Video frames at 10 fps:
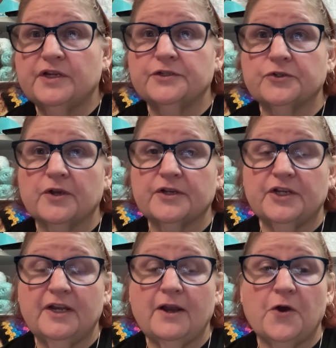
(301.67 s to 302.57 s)

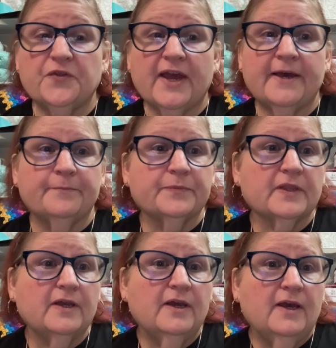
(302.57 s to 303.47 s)
construction and all that.
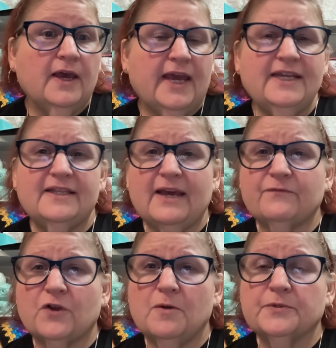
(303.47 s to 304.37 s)
He did that
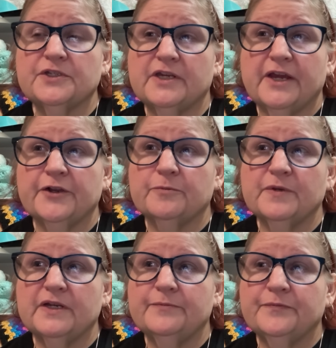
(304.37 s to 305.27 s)
for almost a year,
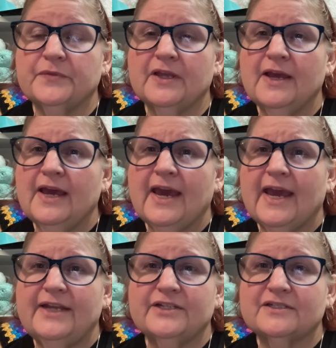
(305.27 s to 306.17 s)
but
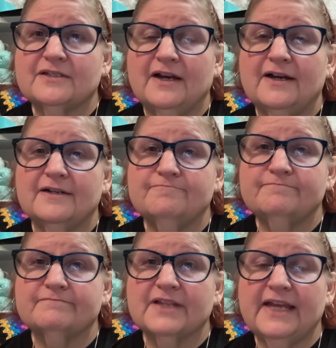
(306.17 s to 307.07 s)
he just,
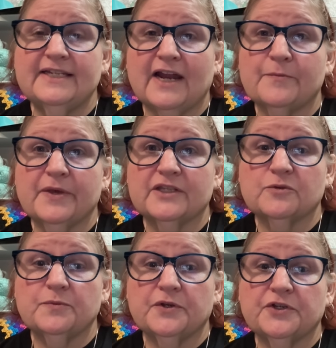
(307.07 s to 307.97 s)
he's not a pencil
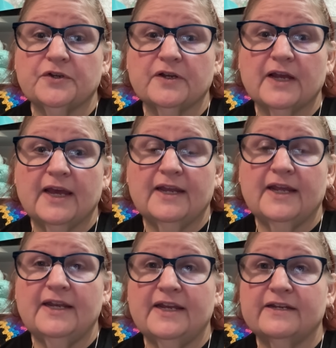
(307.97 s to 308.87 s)
pusher, and he
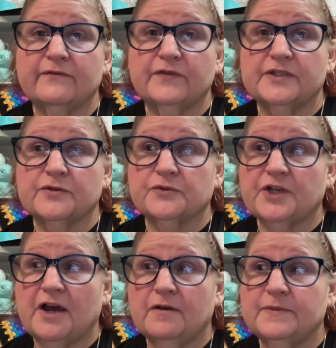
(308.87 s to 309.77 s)
needed a physical
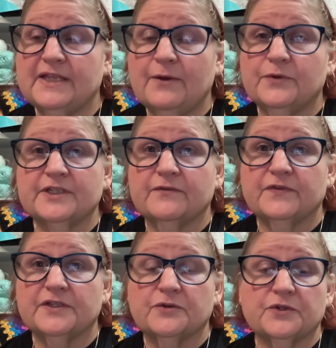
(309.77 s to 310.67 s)
job, and that wasn't a
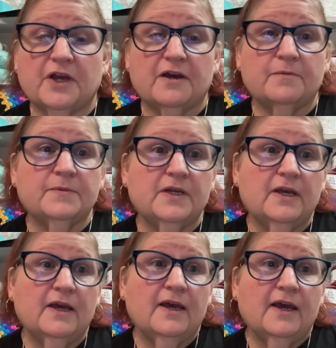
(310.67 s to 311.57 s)
physical job.
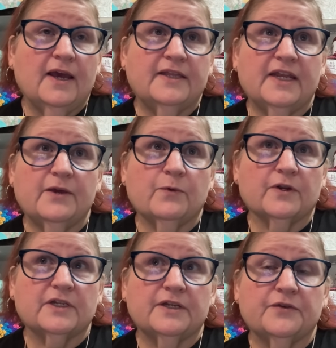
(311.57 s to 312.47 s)
And then he
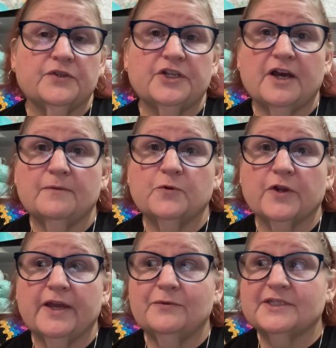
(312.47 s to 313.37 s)
worked another job where
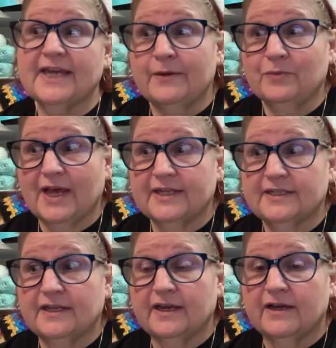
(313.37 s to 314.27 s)
he was
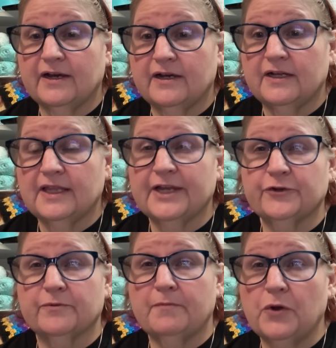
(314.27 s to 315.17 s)
sandblasting
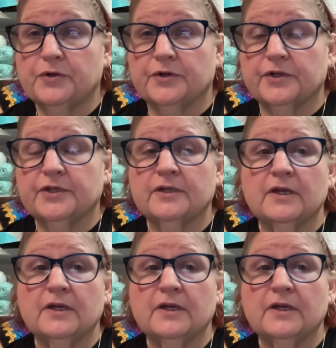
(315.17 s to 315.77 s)
electric motors,